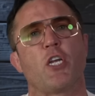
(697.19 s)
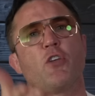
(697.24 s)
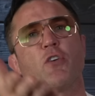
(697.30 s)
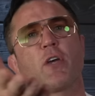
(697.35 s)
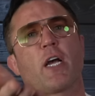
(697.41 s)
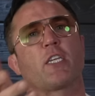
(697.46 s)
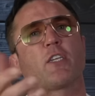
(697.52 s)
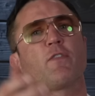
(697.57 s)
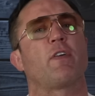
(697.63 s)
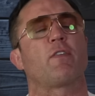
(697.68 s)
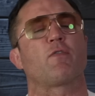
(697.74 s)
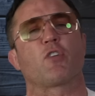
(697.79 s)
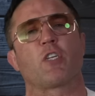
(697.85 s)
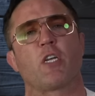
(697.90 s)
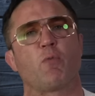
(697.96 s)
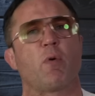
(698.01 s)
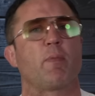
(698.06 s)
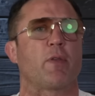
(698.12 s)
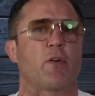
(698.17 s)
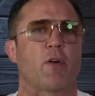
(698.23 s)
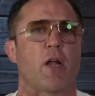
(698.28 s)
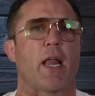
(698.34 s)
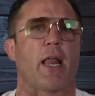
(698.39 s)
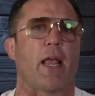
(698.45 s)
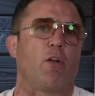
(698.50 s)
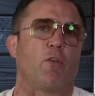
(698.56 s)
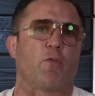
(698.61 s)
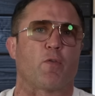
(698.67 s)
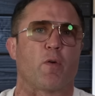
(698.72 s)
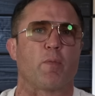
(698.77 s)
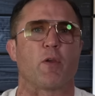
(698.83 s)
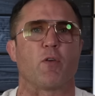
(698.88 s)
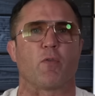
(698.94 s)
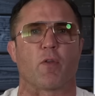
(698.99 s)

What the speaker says: You guys have never seen one. They're not held from you.